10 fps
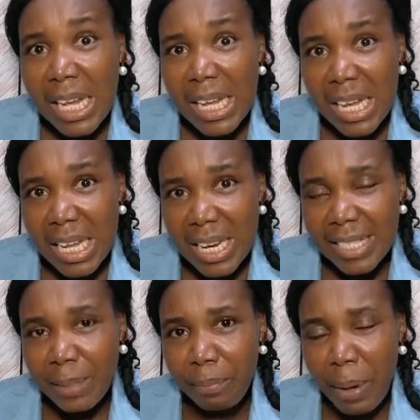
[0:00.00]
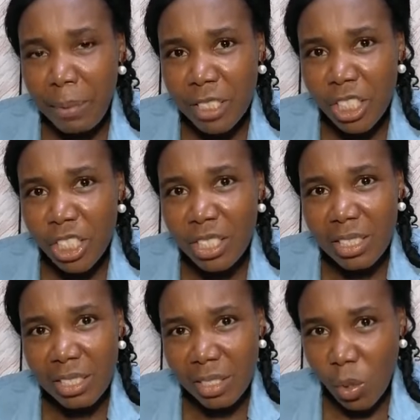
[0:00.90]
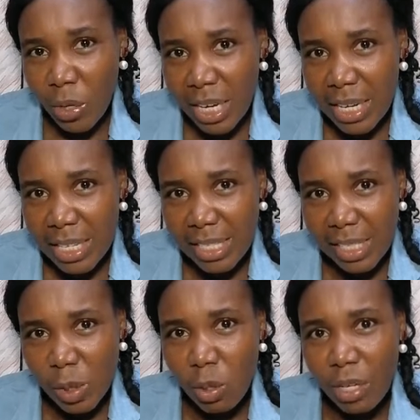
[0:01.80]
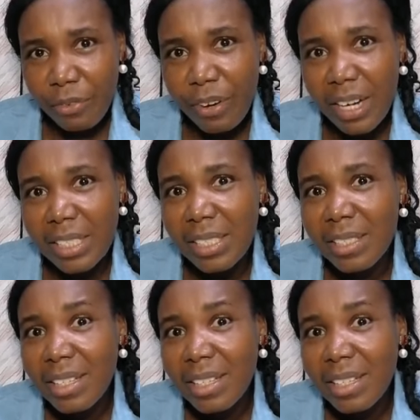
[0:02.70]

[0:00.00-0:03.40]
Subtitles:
In is a preposition, so in is disqualified.